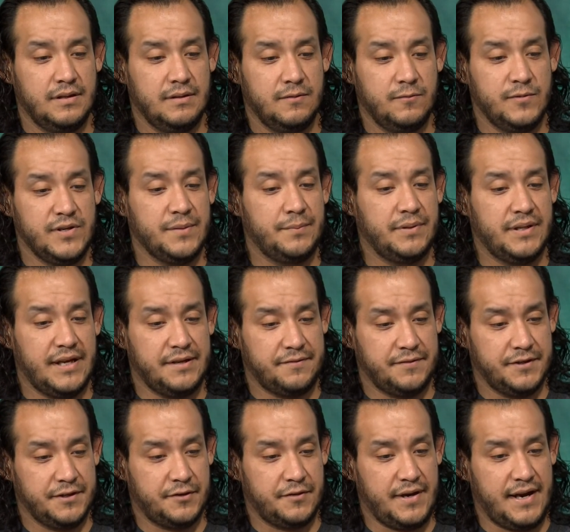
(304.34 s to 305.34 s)
We applied for
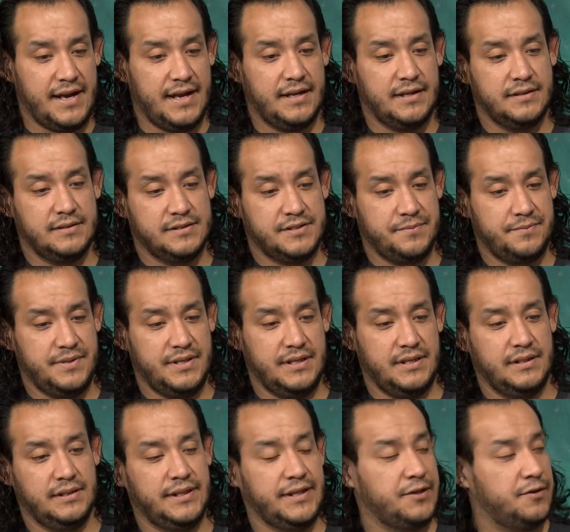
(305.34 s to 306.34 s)
the grant to
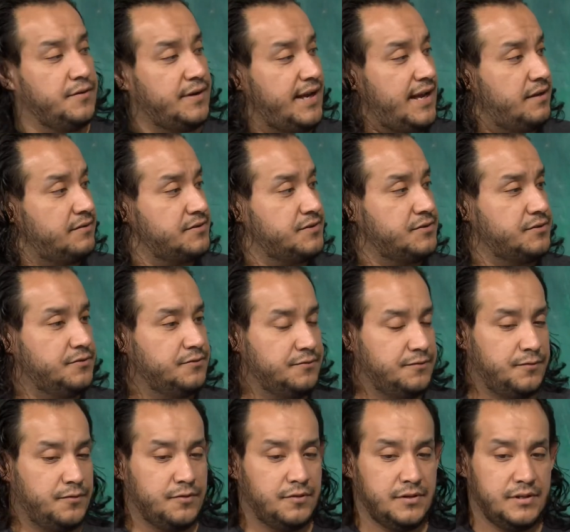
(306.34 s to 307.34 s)
be legal counsel
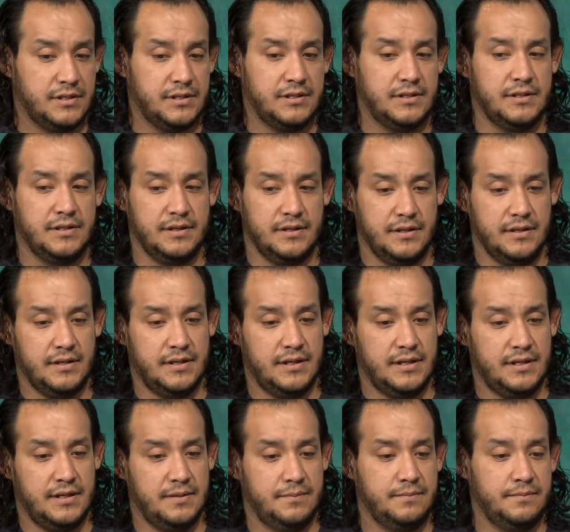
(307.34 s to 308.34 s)
for
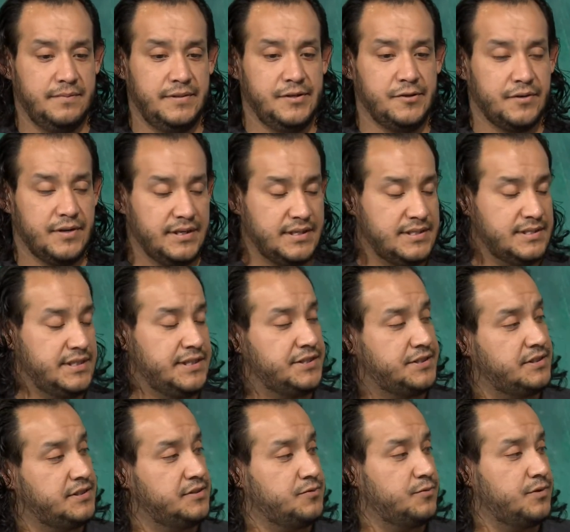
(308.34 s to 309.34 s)
the
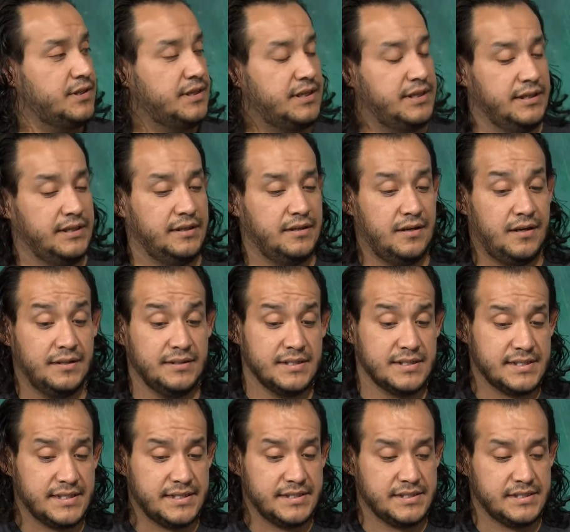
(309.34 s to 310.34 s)
organizations working on the
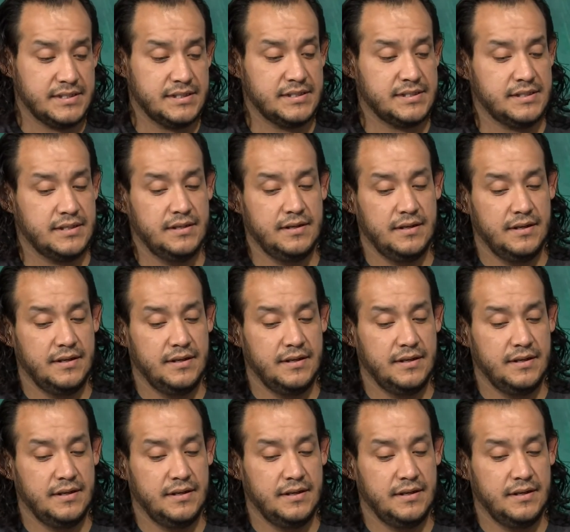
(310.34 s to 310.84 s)
census.